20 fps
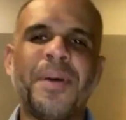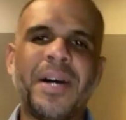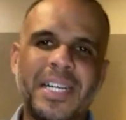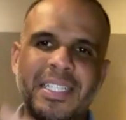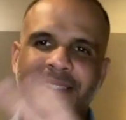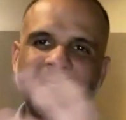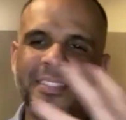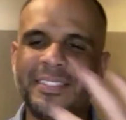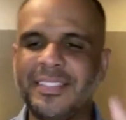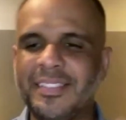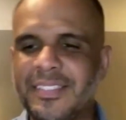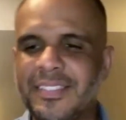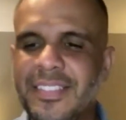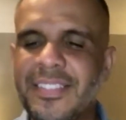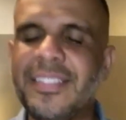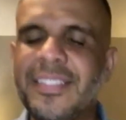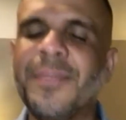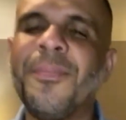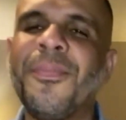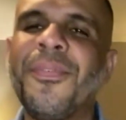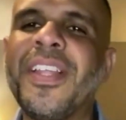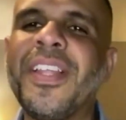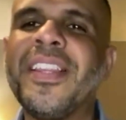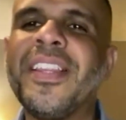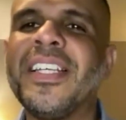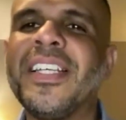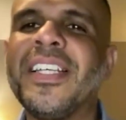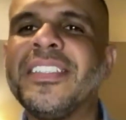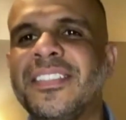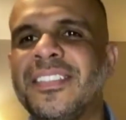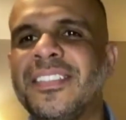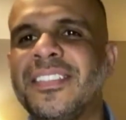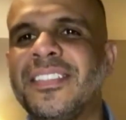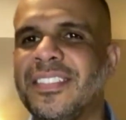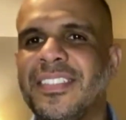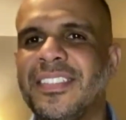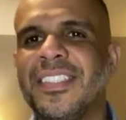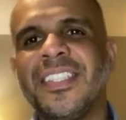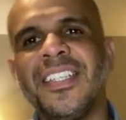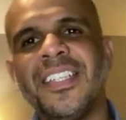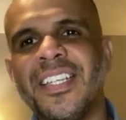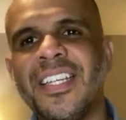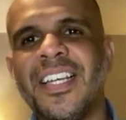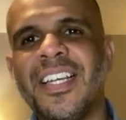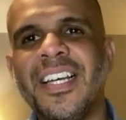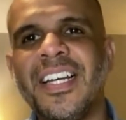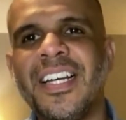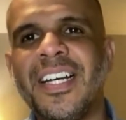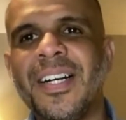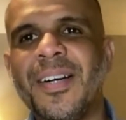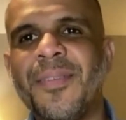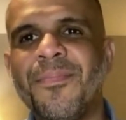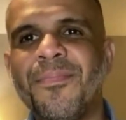past, there's something that. Um...